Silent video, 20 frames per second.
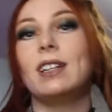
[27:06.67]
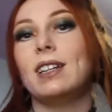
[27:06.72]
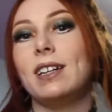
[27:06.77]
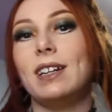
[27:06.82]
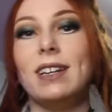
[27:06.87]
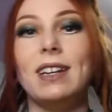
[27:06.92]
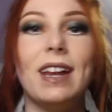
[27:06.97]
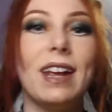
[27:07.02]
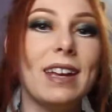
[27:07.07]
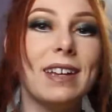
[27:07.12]

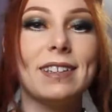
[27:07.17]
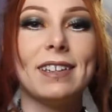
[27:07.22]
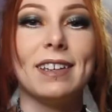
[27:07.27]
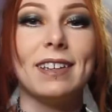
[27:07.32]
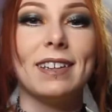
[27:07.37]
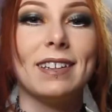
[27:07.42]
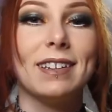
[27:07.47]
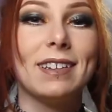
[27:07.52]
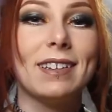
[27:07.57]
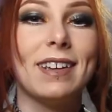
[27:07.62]

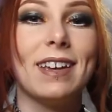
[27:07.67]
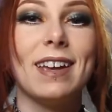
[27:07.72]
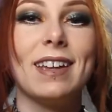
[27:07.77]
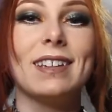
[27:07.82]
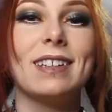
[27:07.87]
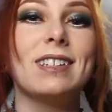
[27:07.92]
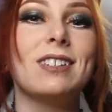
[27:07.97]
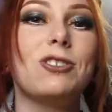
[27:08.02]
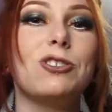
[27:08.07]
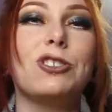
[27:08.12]
naked, and
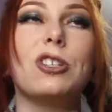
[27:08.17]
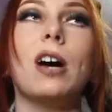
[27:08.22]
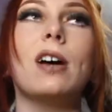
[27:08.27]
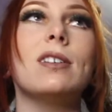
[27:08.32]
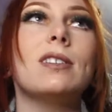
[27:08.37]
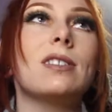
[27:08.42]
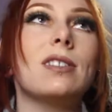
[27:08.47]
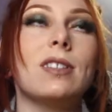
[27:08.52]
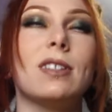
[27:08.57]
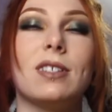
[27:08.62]
he
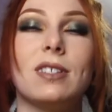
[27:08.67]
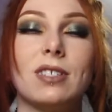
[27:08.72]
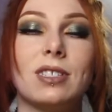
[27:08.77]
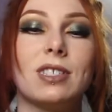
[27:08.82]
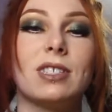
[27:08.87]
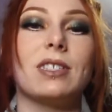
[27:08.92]
does this